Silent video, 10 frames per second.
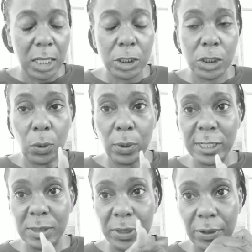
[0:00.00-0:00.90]
So
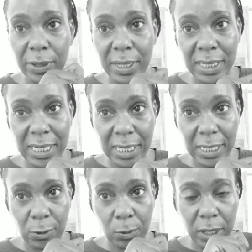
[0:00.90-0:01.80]
what Spirit did
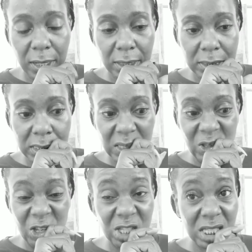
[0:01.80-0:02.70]

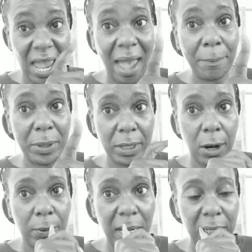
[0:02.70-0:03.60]
was, this has happened
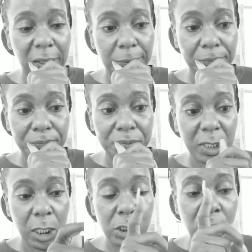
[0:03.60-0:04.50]
already.
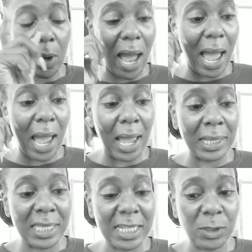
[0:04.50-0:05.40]
So
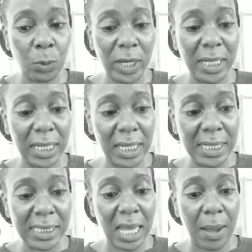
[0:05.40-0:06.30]
this reading
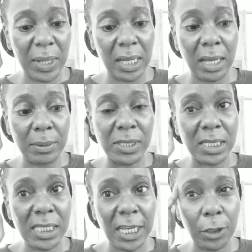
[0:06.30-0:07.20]
is coming up
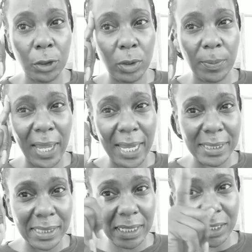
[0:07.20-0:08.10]
to tell you to pay
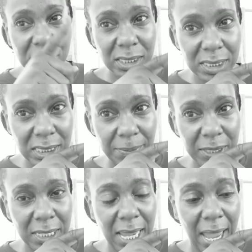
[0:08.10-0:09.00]
attention to
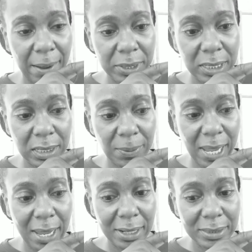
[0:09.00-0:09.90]
something that happened in the
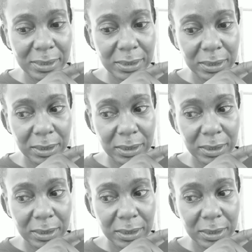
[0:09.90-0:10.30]
past.